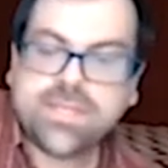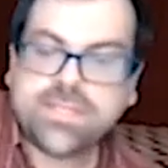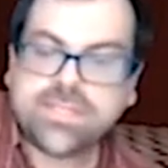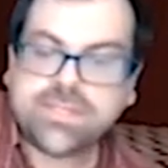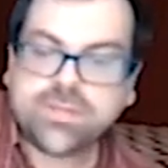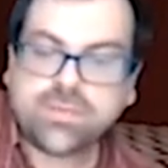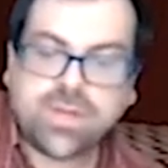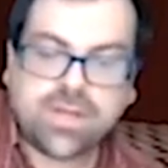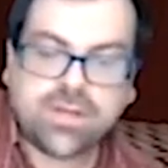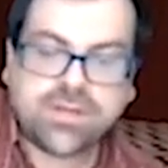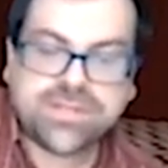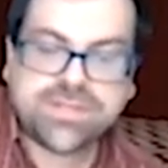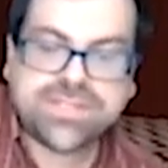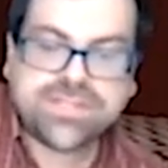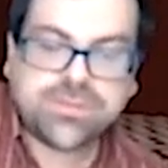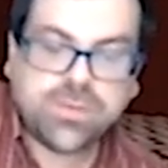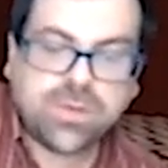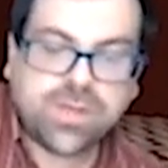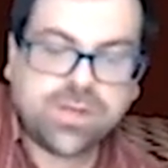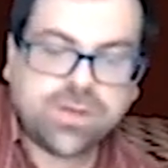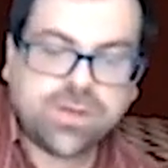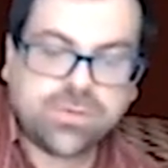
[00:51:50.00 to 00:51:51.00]
Square a
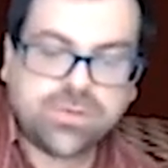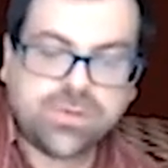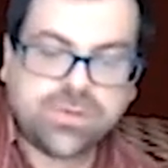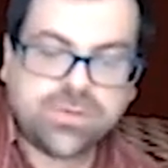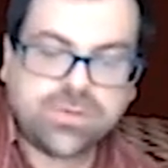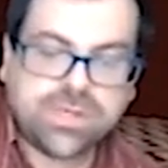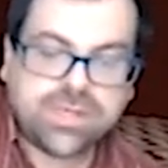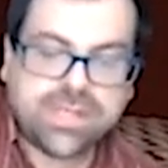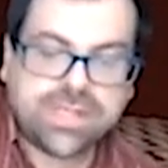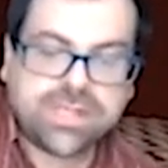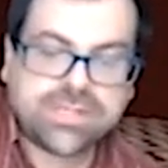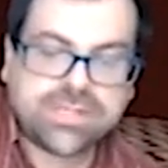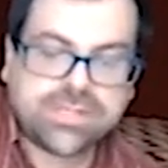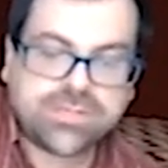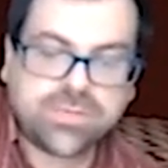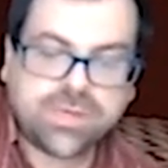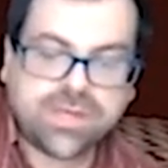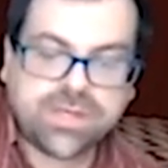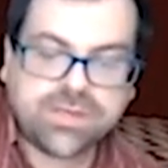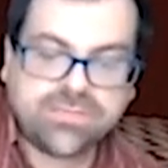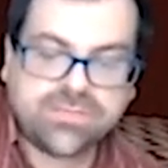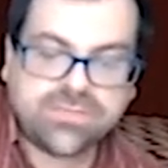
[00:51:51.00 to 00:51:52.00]
square root gets
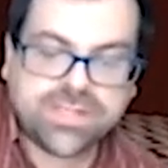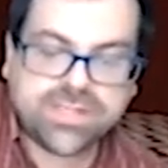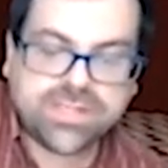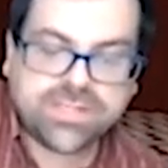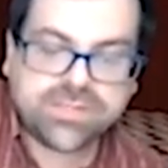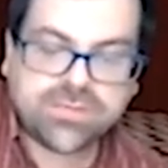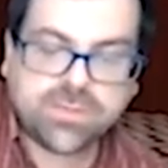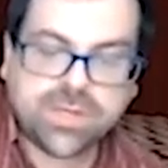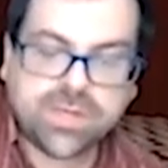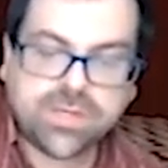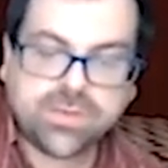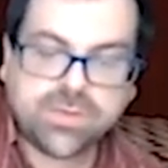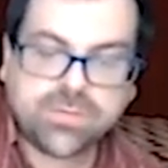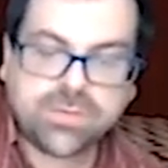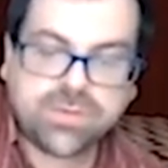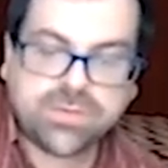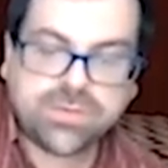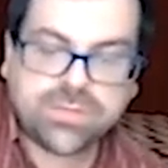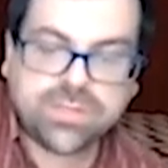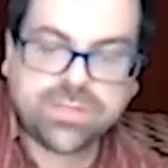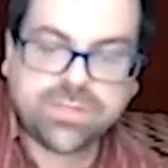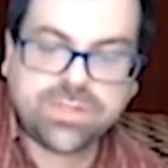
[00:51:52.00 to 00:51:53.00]
rid of the square
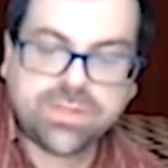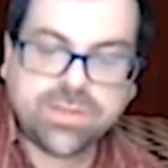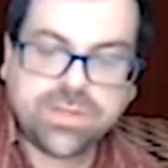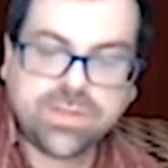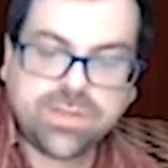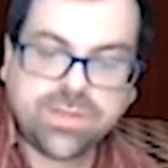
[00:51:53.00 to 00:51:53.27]
root.